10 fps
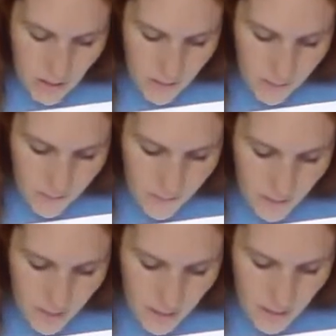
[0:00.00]
like a
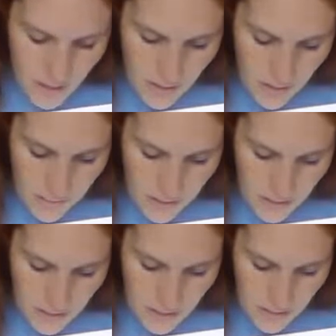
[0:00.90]
V coming
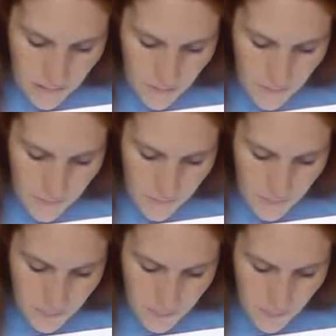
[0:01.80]
out of them
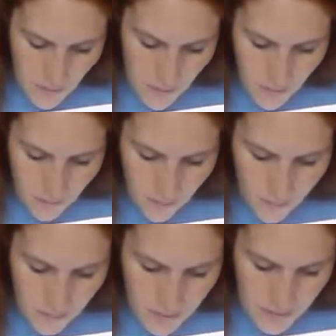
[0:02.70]
for
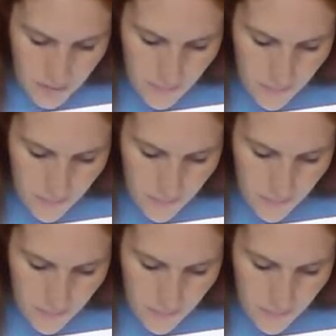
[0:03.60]
feet.